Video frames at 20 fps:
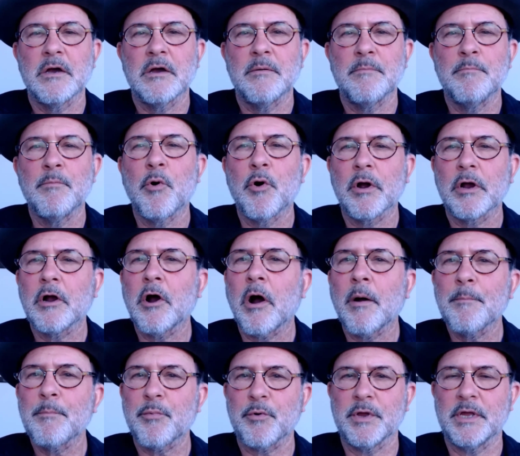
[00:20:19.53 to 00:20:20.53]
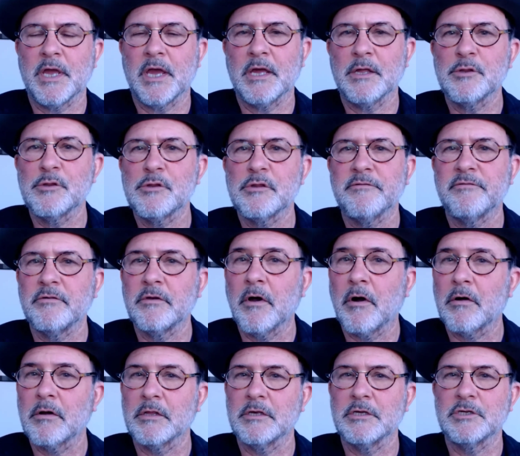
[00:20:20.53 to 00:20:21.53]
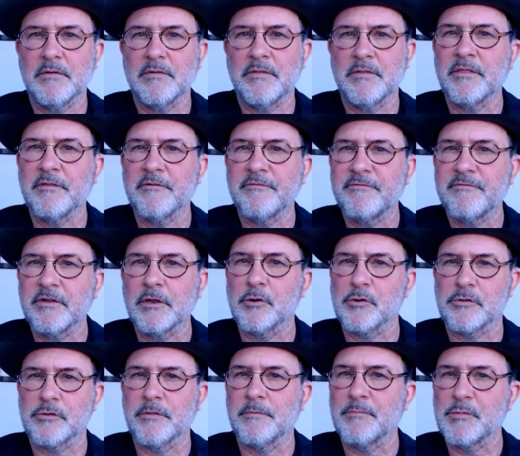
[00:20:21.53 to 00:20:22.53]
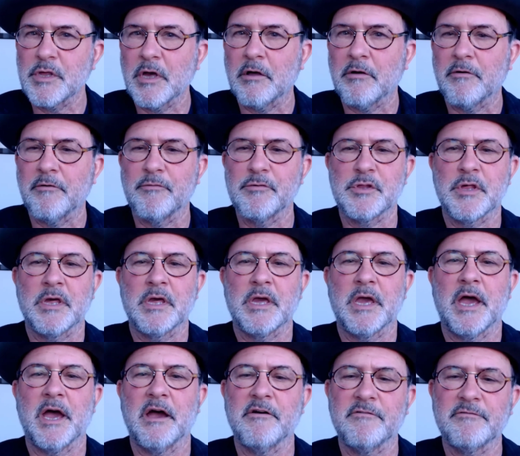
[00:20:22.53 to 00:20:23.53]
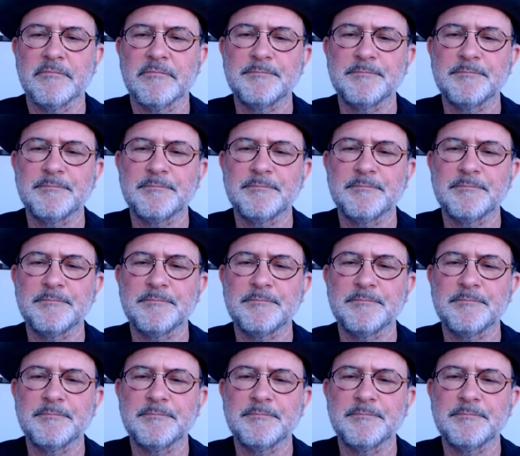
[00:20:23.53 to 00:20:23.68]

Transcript: more comprehensive knowledge than the figures themselves have.